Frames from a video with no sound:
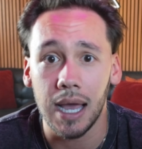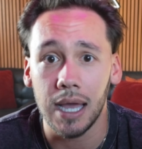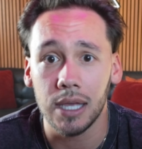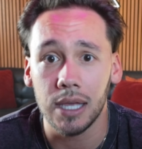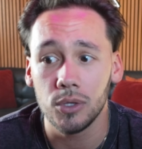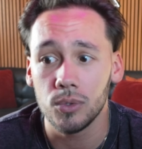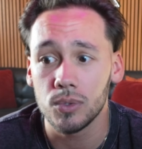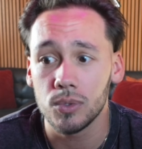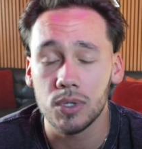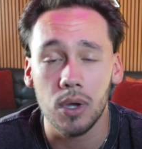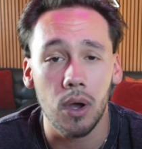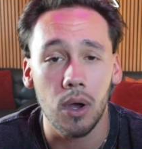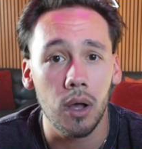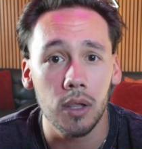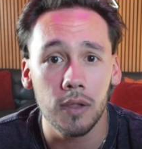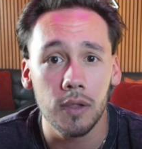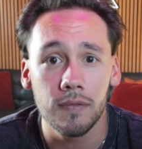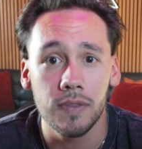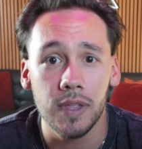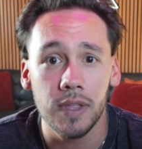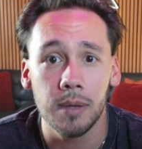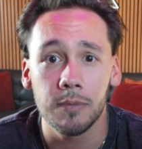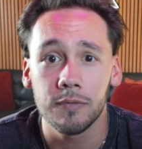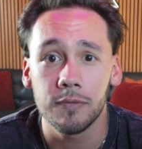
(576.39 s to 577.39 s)
I use all
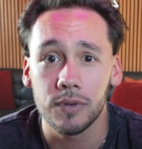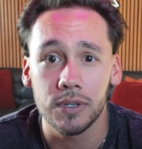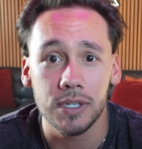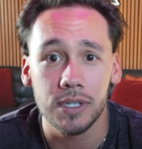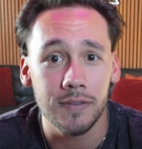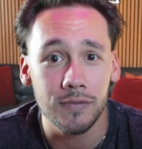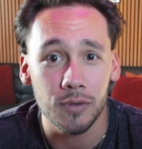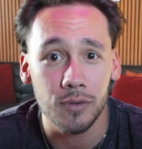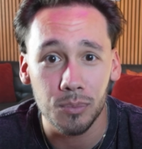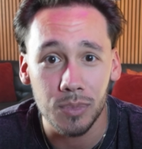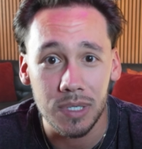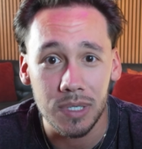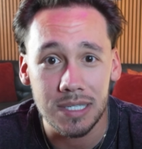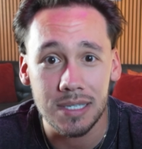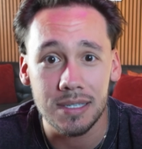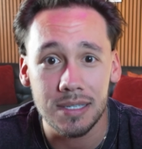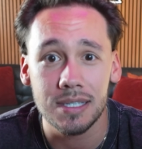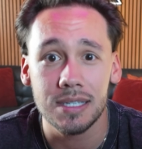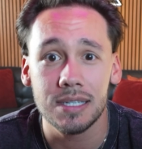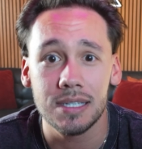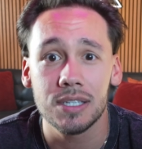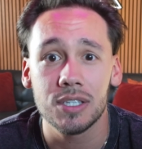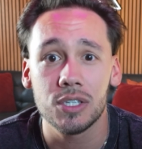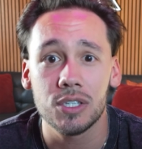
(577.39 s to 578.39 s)
of them for different
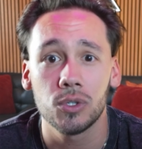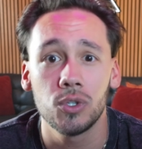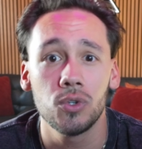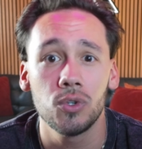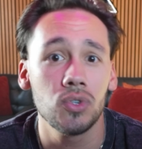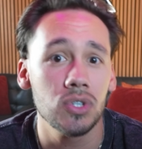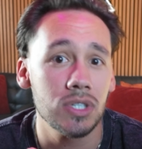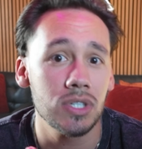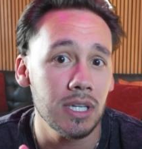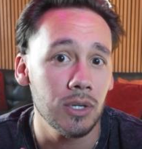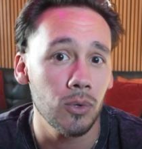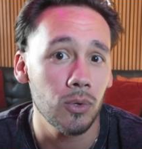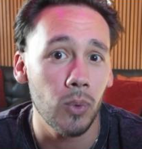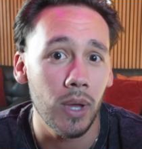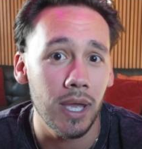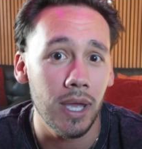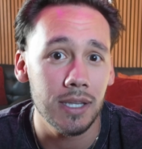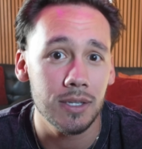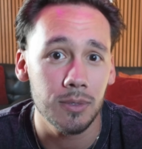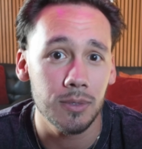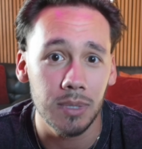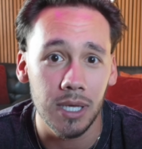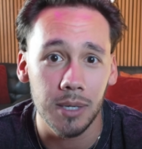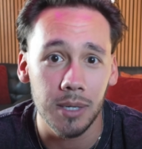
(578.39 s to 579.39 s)
businesses. So you just need a
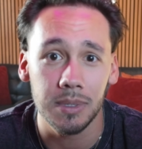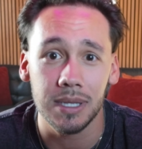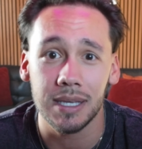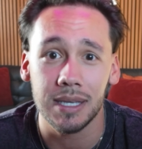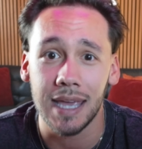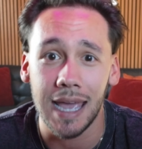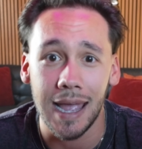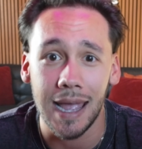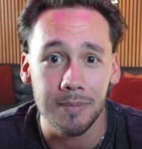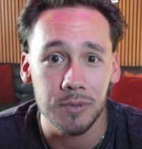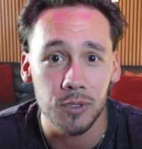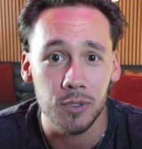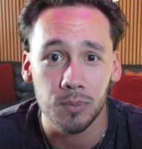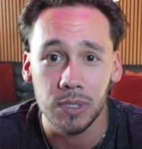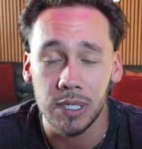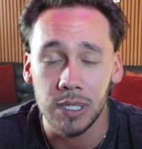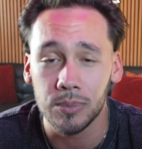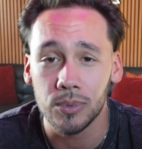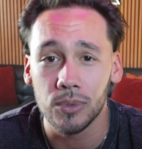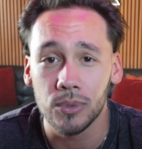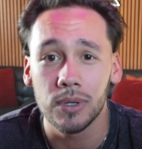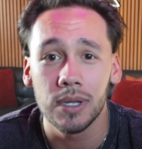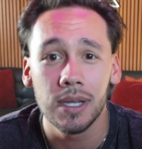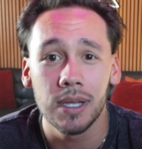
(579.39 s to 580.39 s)
way to be able to capture
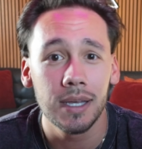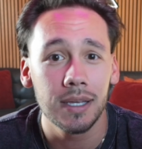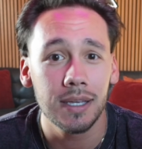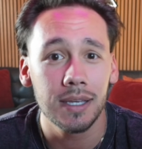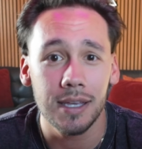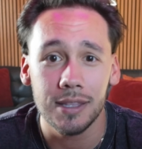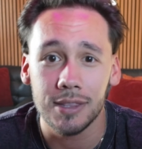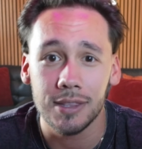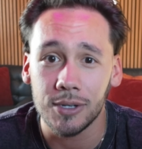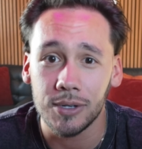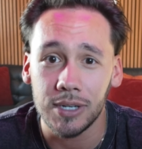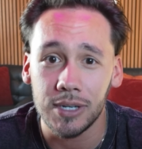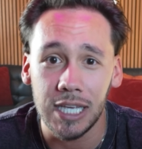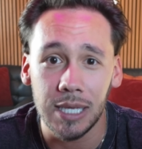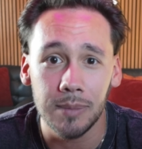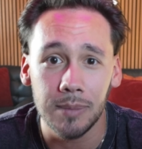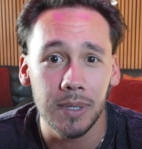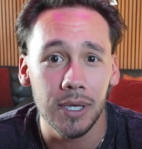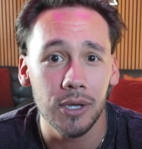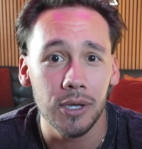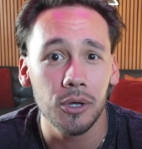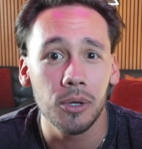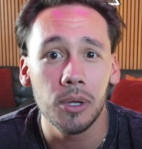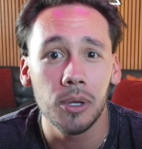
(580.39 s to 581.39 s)
people, get their
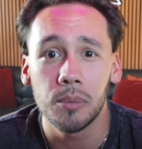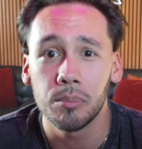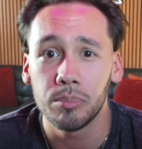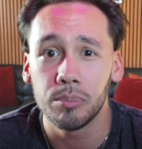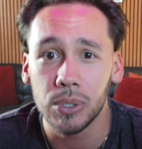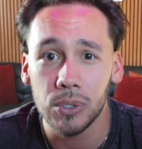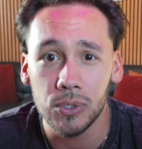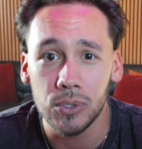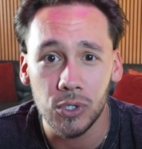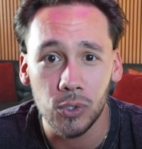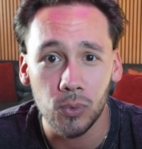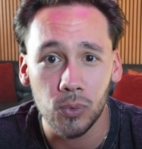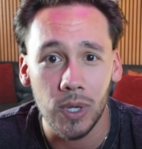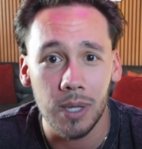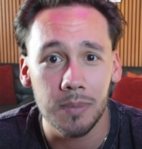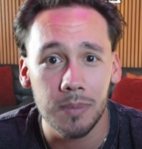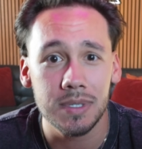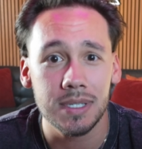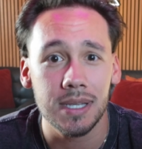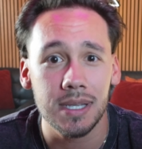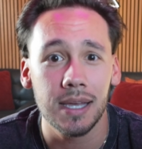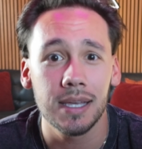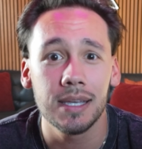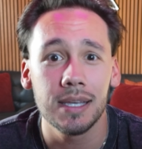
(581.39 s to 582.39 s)
email, build your
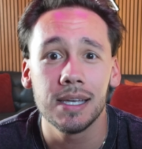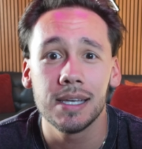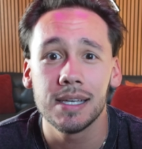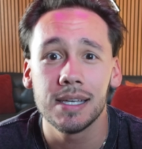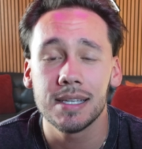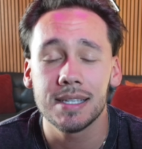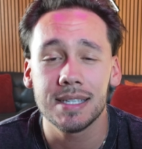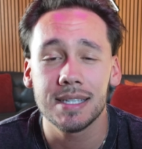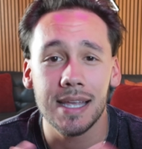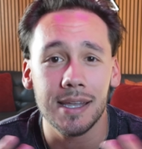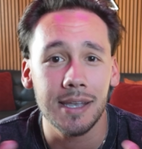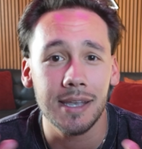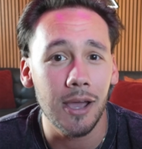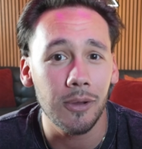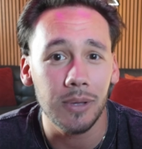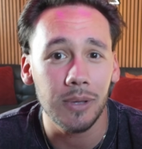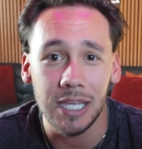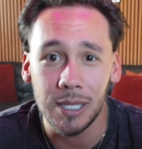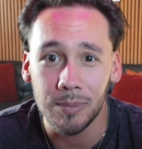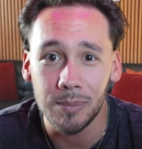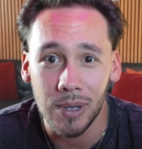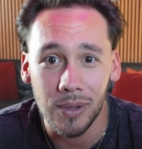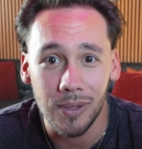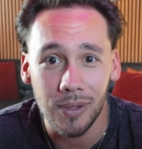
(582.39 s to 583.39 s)
website, send out
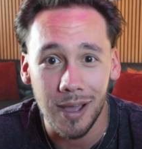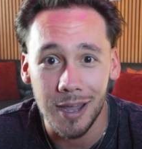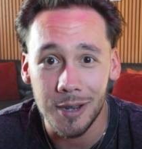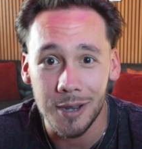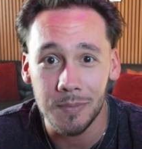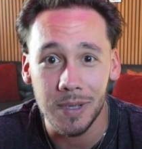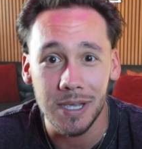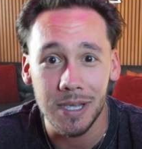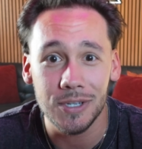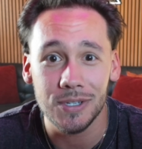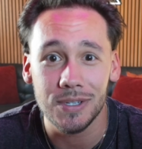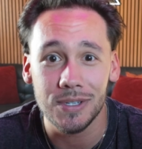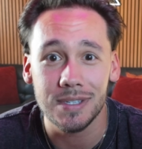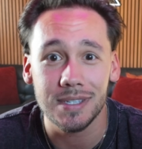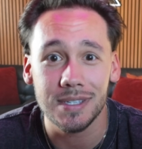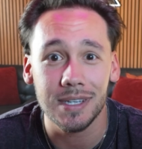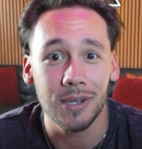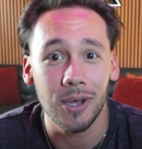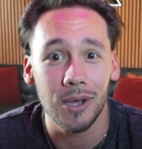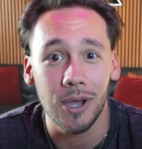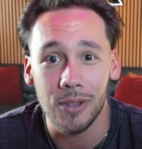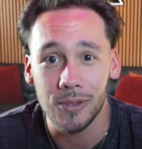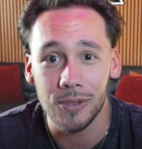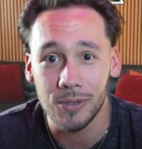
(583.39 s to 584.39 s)
email automations,
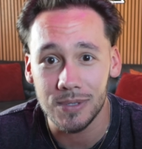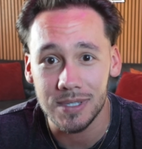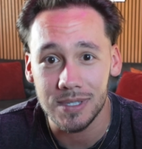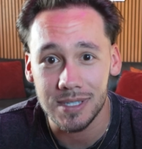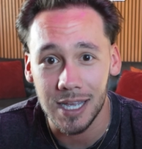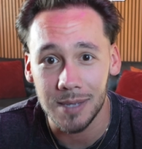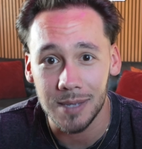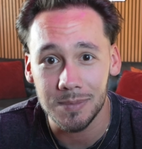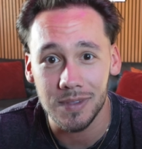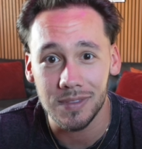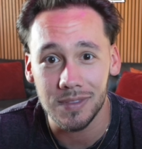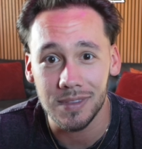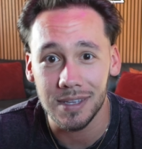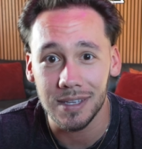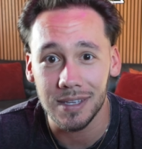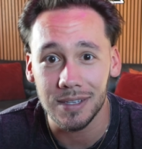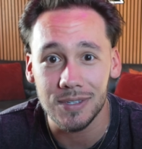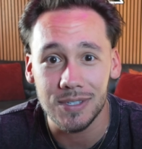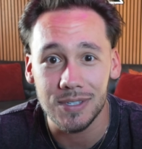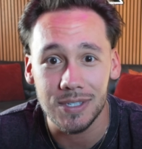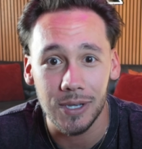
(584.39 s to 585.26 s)
and all those types of things.